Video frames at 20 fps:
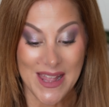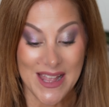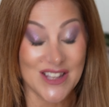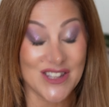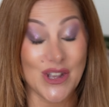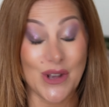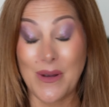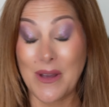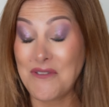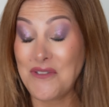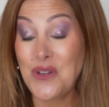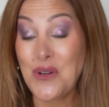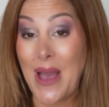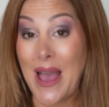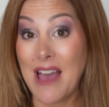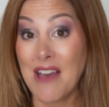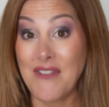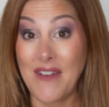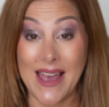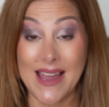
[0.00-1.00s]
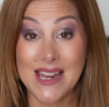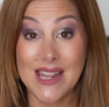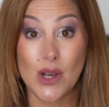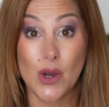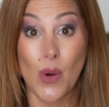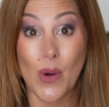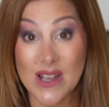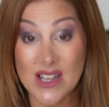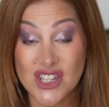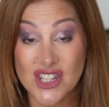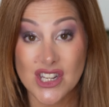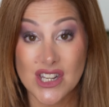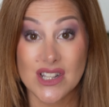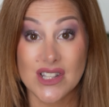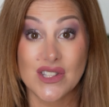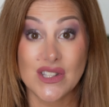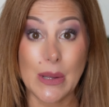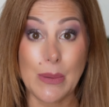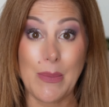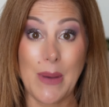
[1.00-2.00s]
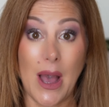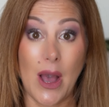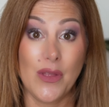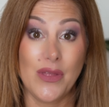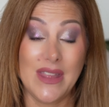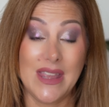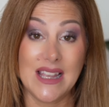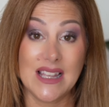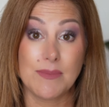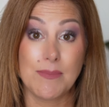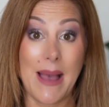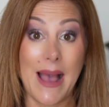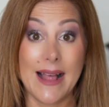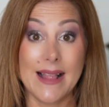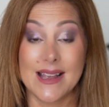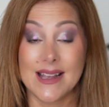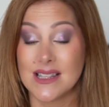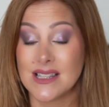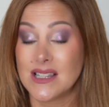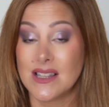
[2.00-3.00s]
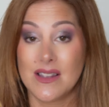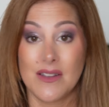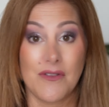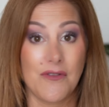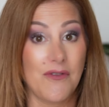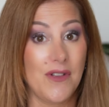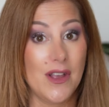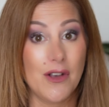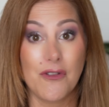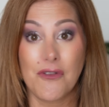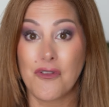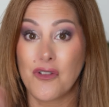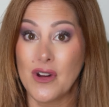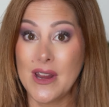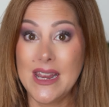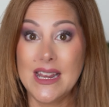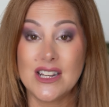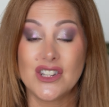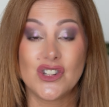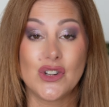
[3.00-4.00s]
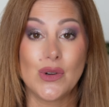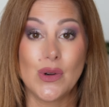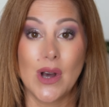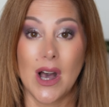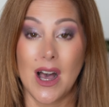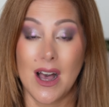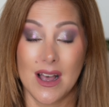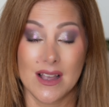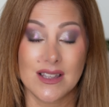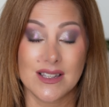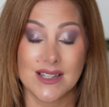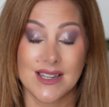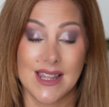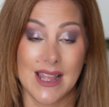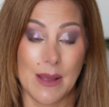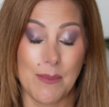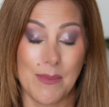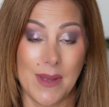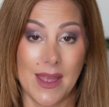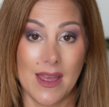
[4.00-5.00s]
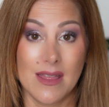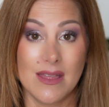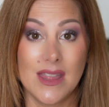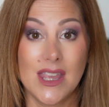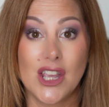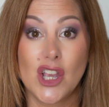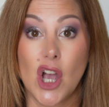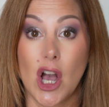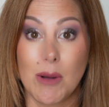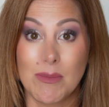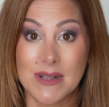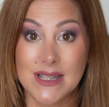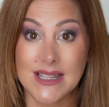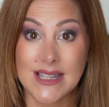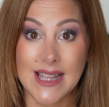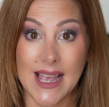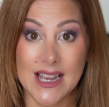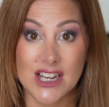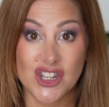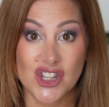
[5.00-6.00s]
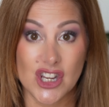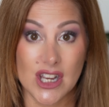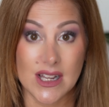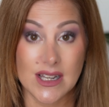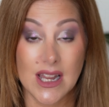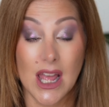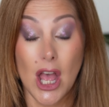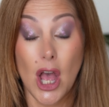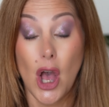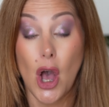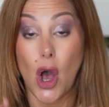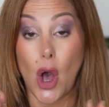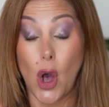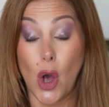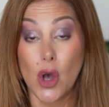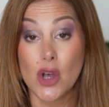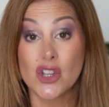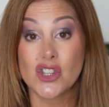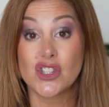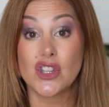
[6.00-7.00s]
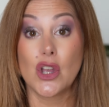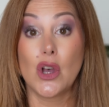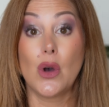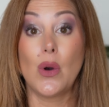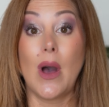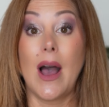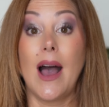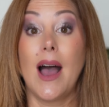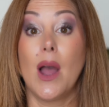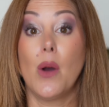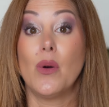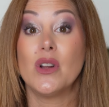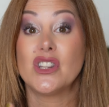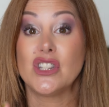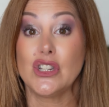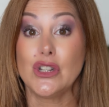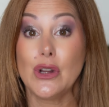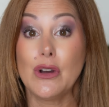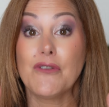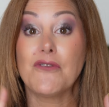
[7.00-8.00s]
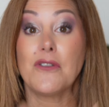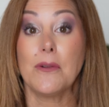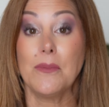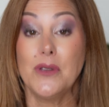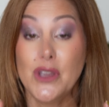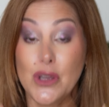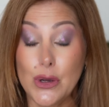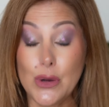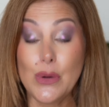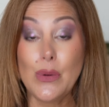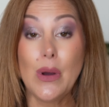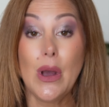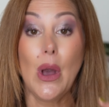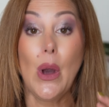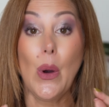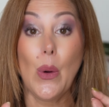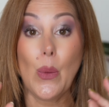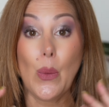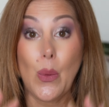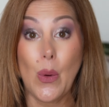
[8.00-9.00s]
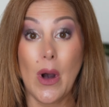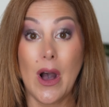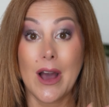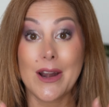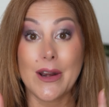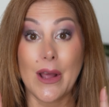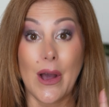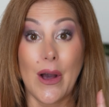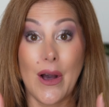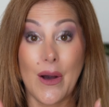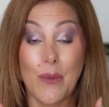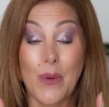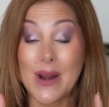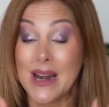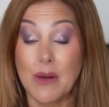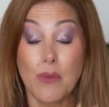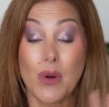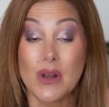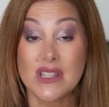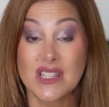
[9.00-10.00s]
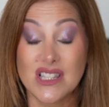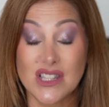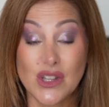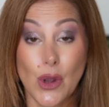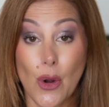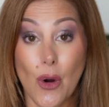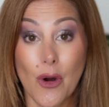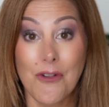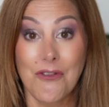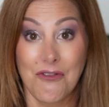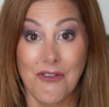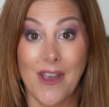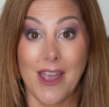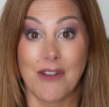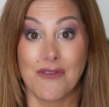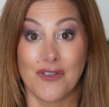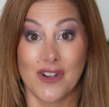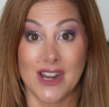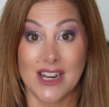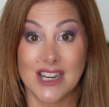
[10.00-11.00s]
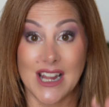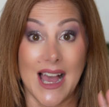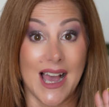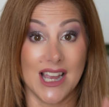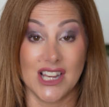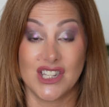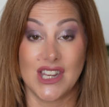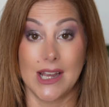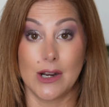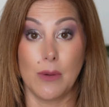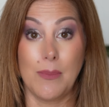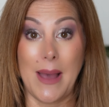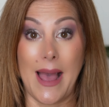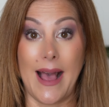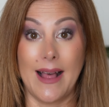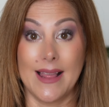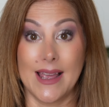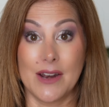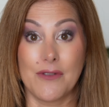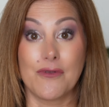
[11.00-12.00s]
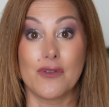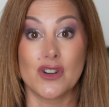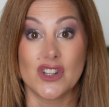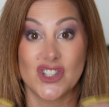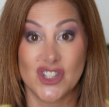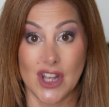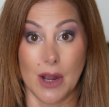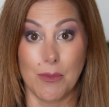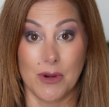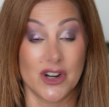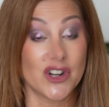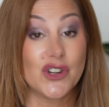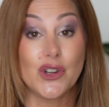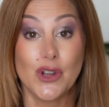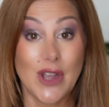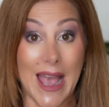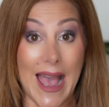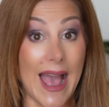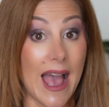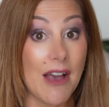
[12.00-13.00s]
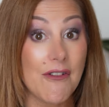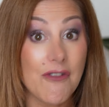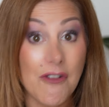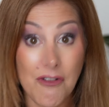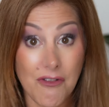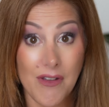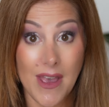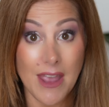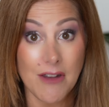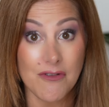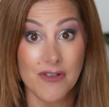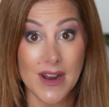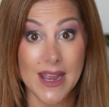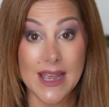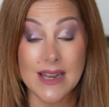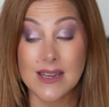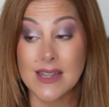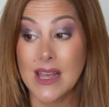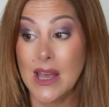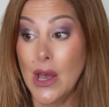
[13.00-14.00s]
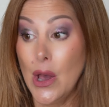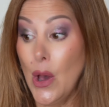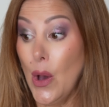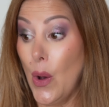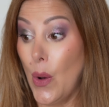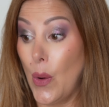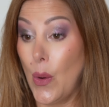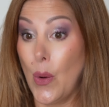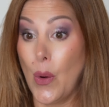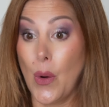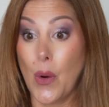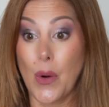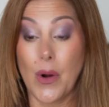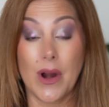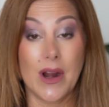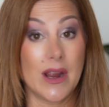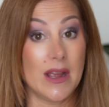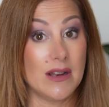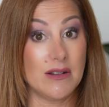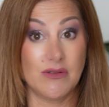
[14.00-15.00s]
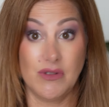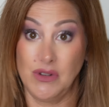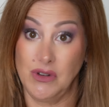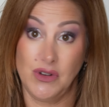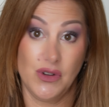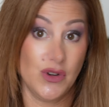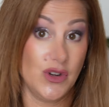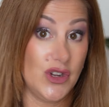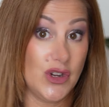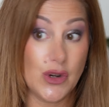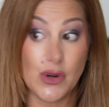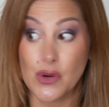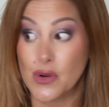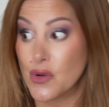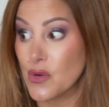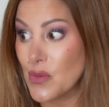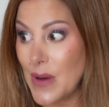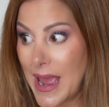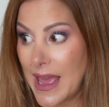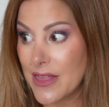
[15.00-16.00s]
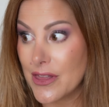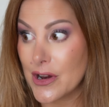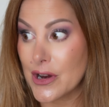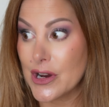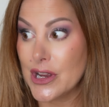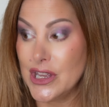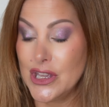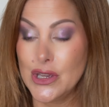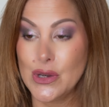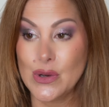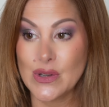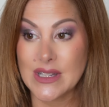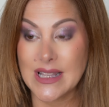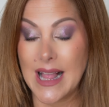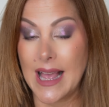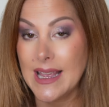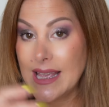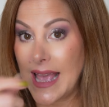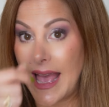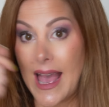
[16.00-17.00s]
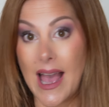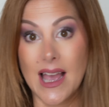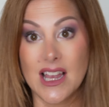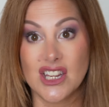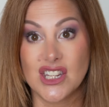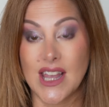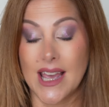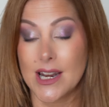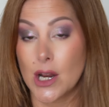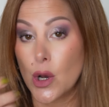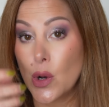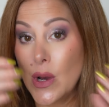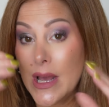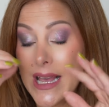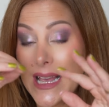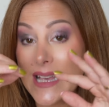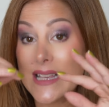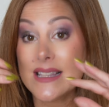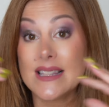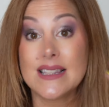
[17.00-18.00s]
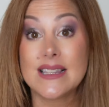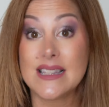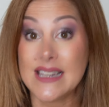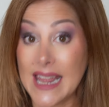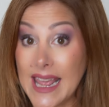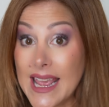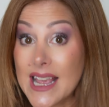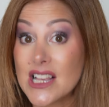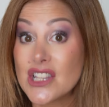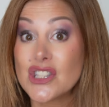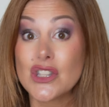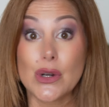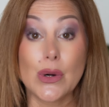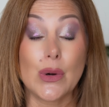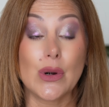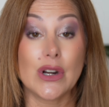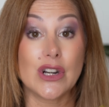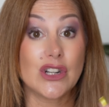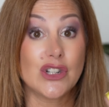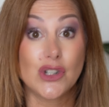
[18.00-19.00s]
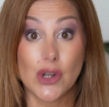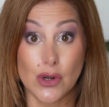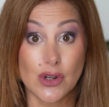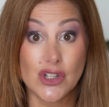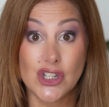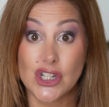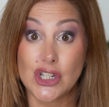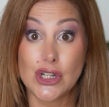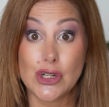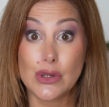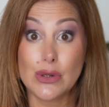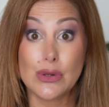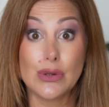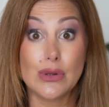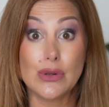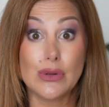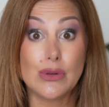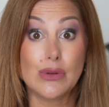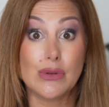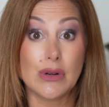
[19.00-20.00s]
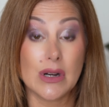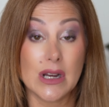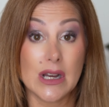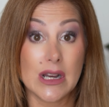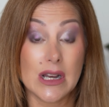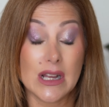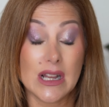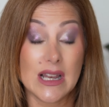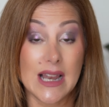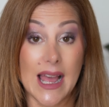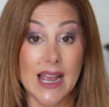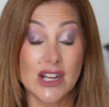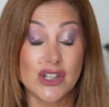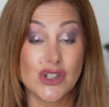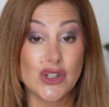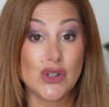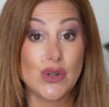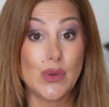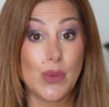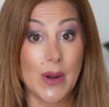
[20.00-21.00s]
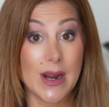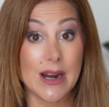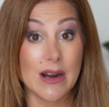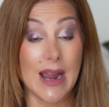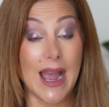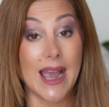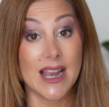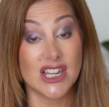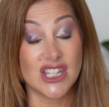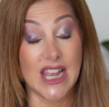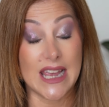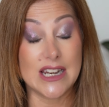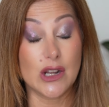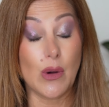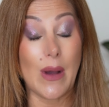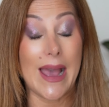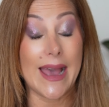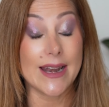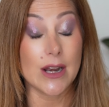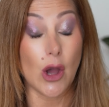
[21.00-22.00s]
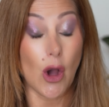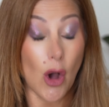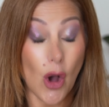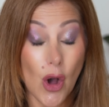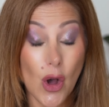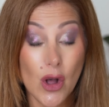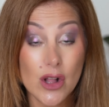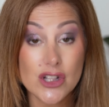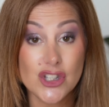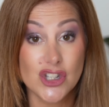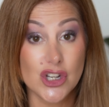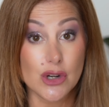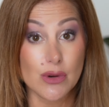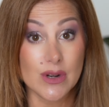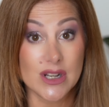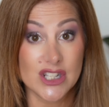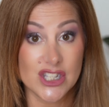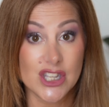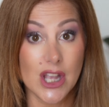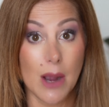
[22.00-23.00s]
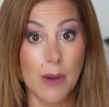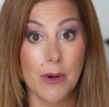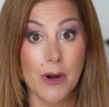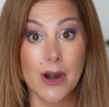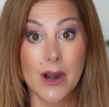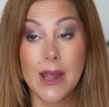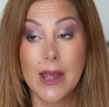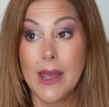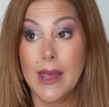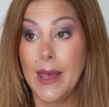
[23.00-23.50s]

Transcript: So if you have any questions about these palettes, feel free to ask them in the comment section. Also, I want to know from you, what's your favorite eyeshadow palette for summer? Do you have a favorite? Or do you rather use like eyeshadow sticks, or don't you like to wear eyeshadow at all during summer?